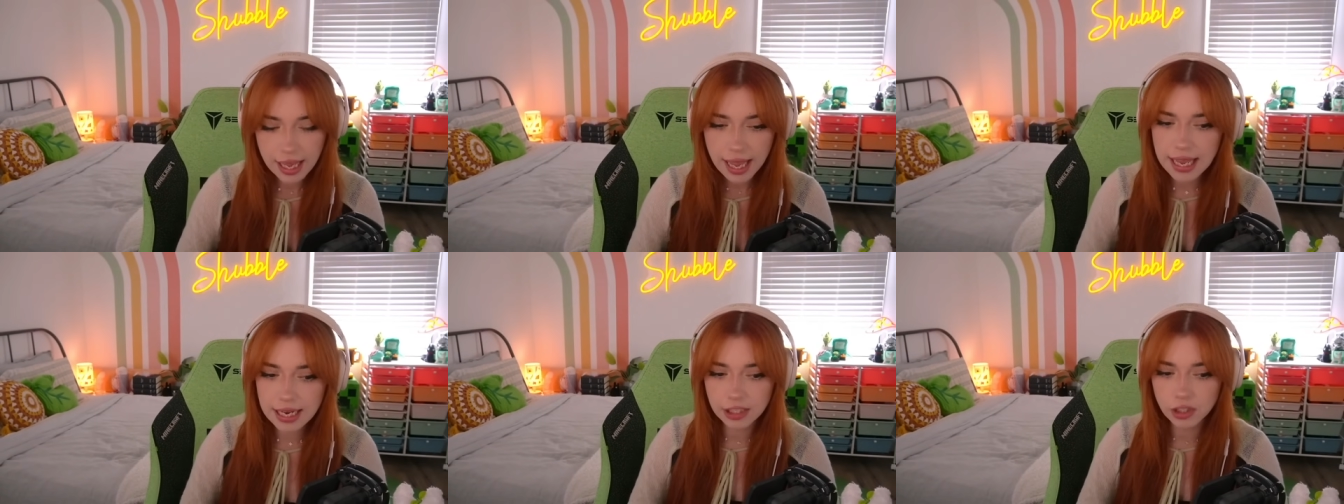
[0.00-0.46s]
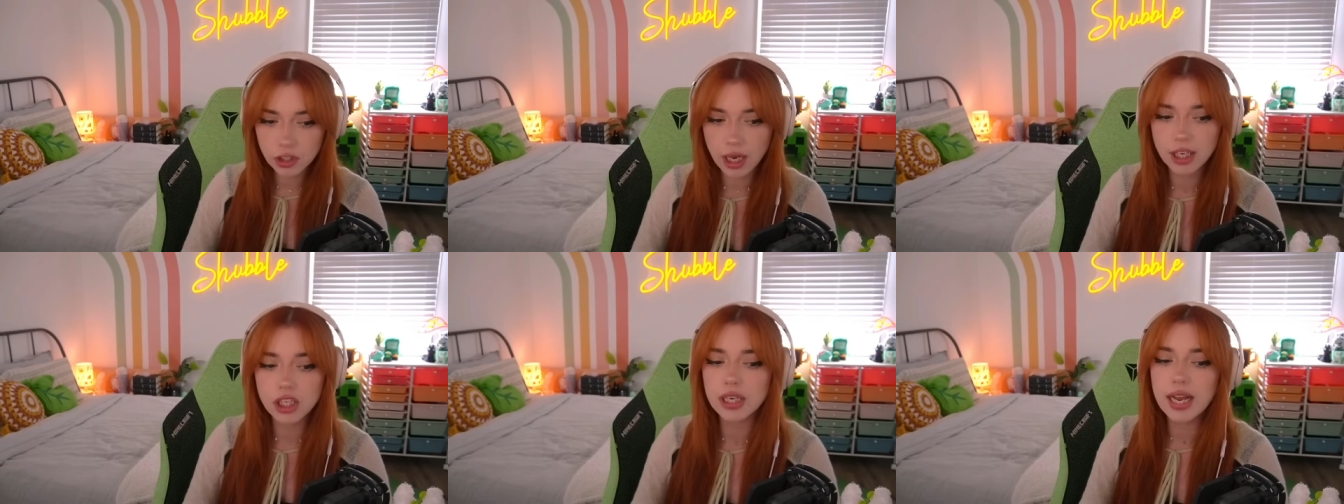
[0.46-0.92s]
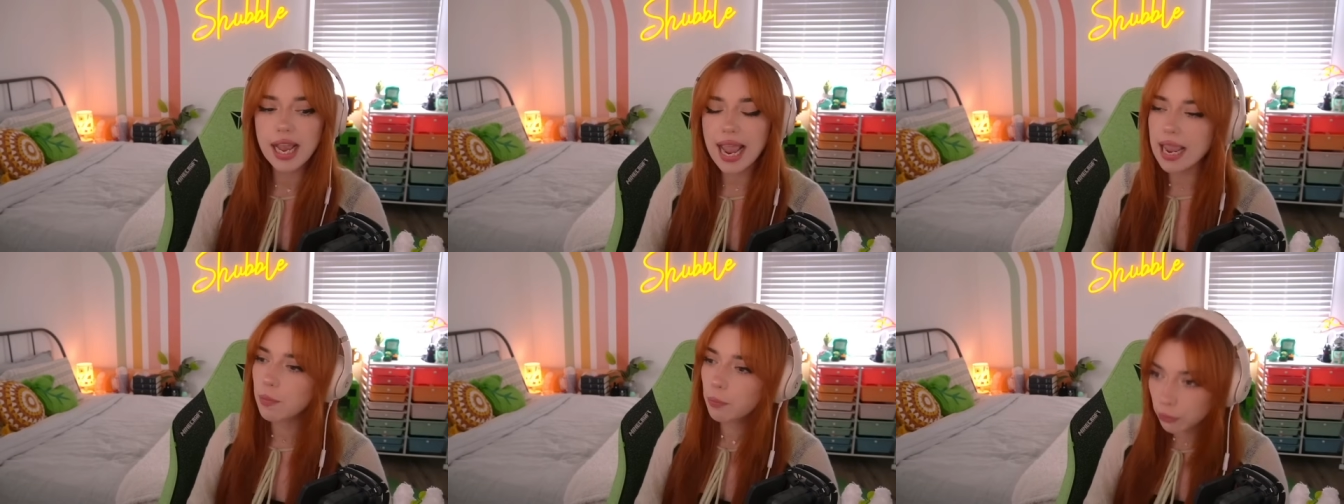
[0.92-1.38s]
It is such
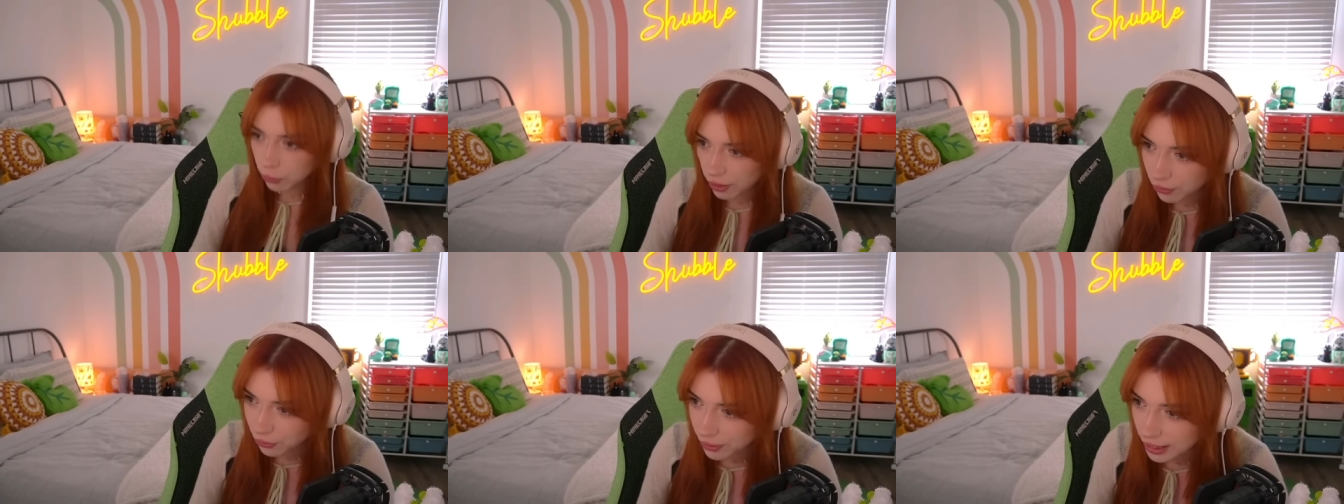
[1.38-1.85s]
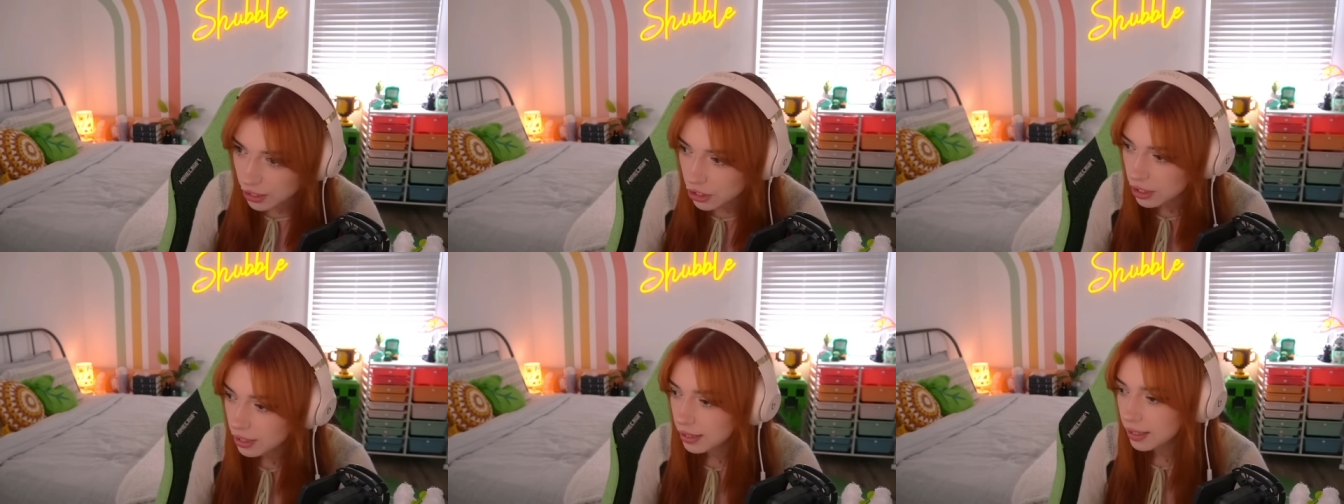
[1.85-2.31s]
a privilege.